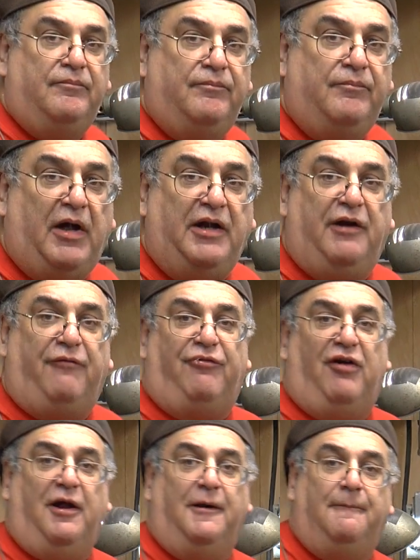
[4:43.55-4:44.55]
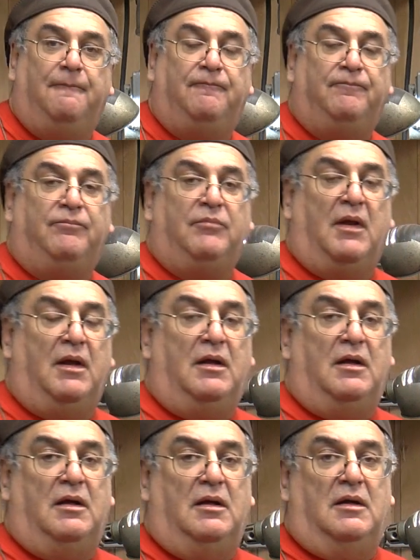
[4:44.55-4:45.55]
my dear friend,
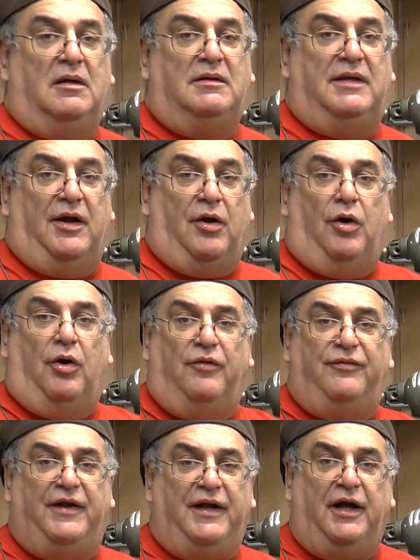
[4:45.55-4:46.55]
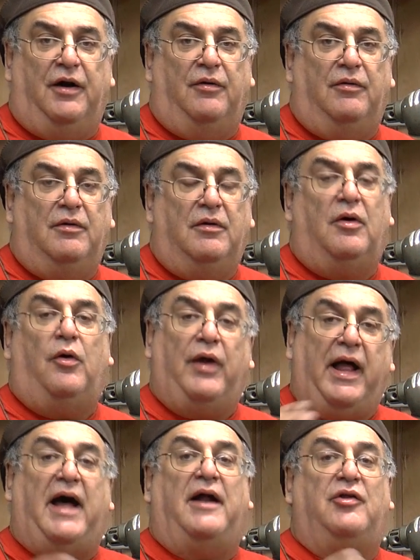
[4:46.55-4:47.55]
did a whole video on
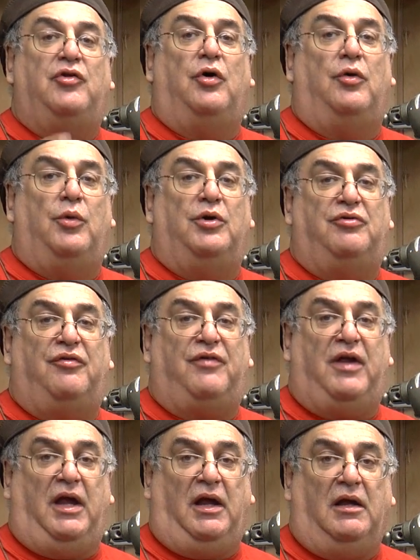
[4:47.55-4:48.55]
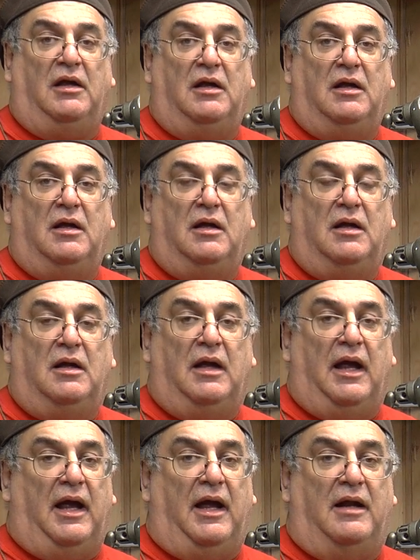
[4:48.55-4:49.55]
how to do a Woodruff key.
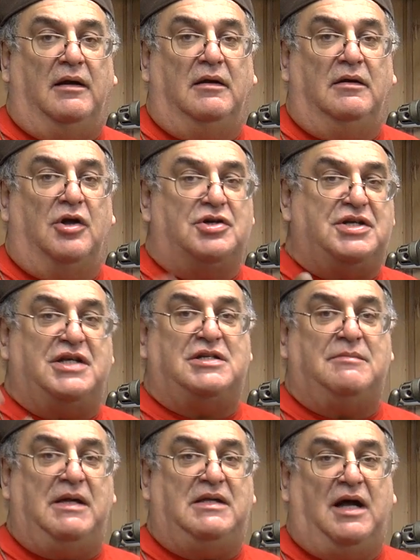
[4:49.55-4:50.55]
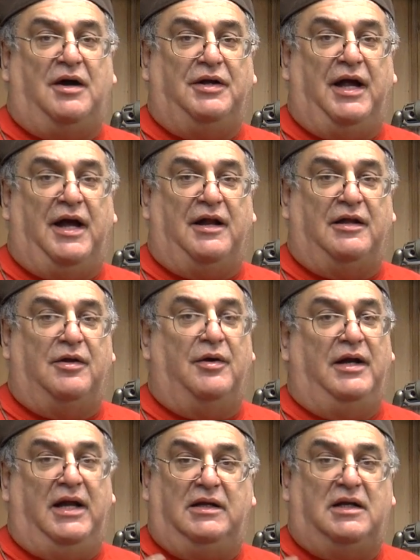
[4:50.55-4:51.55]
And no sense in me telling you how to do
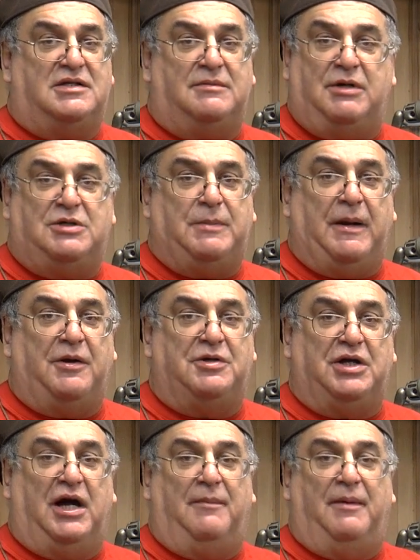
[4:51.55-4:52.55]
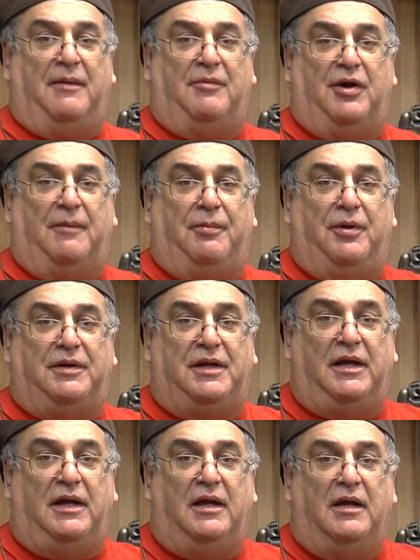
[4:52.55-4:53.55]
it. He does a much better job, and I'm going to put
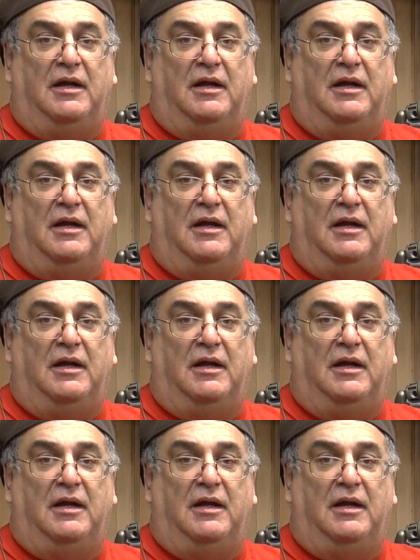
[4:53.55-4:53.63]
the